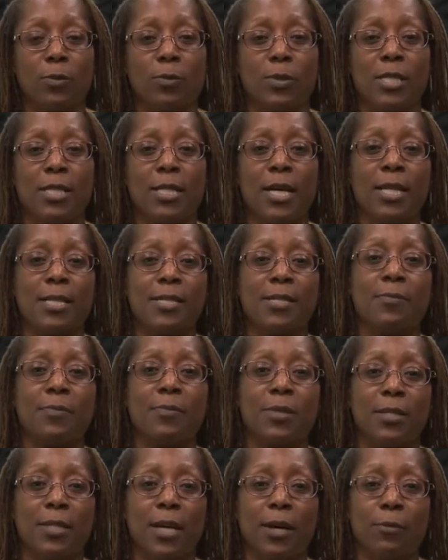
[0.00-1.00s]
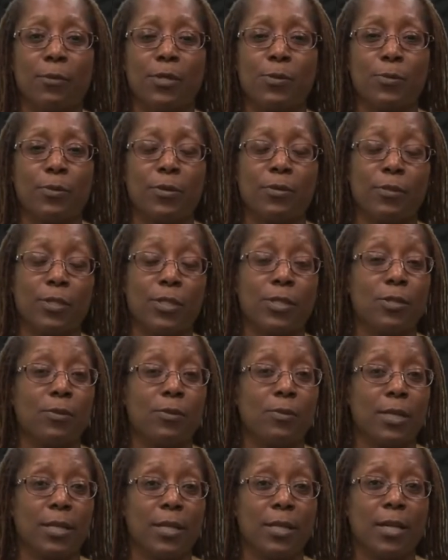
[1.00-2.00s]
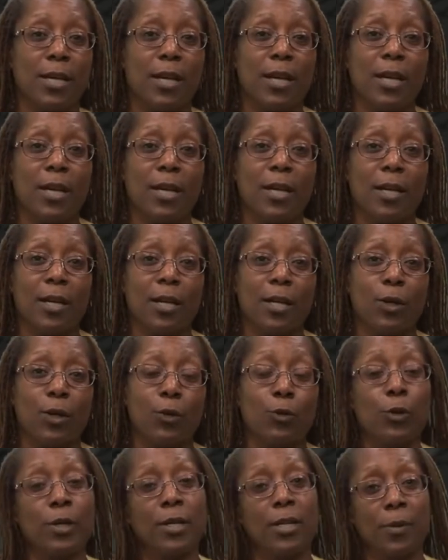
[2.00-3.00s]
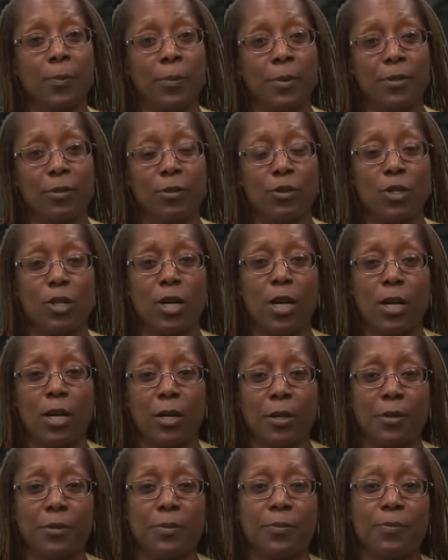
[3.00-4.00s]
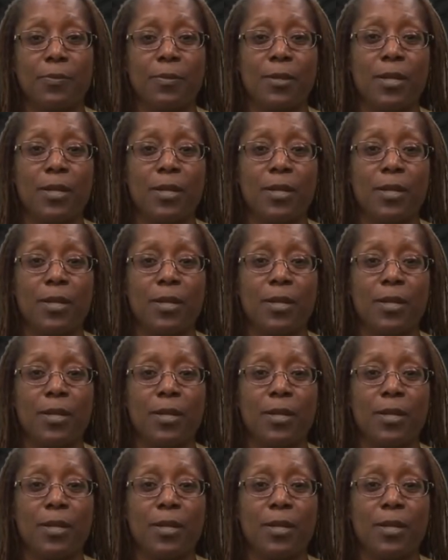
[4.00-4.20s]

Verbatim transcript: It was not something that was privy to me uh, growing up in Chicago.